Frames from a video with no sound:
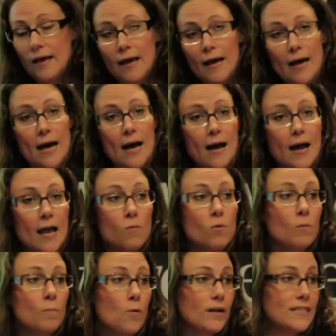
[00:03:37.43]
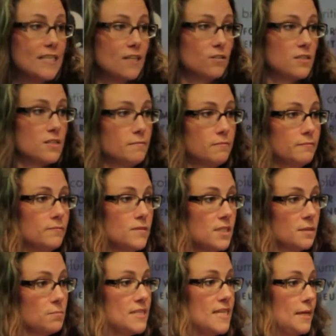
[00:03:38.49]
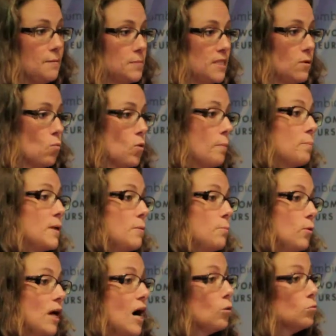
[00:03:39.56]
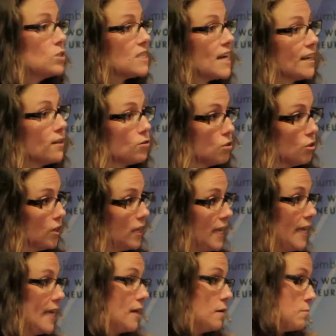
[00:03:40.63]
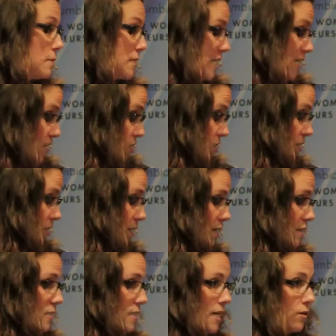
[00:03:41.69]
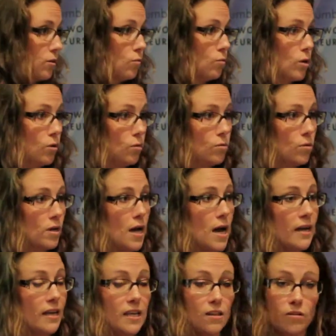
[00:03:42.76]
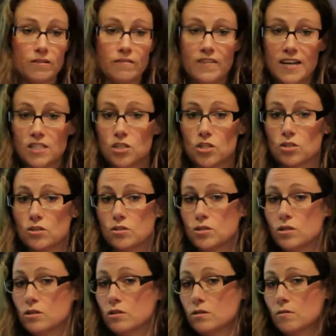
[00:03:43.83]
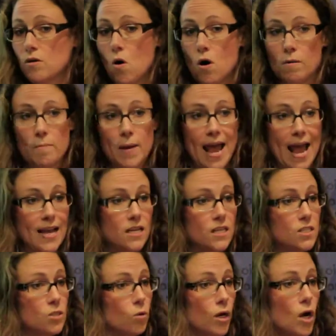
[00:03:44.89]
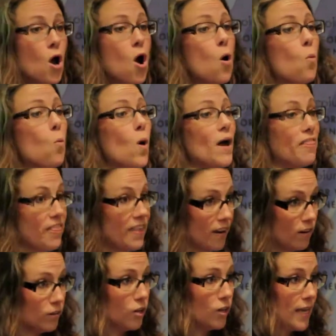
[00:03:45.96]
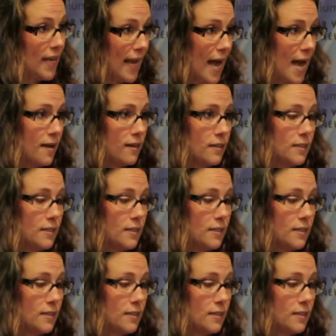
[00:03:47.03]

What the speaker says: And we'll point out some tips on what people, outsiders looking in potentially down the road, either investors or banks, or what they're looking at.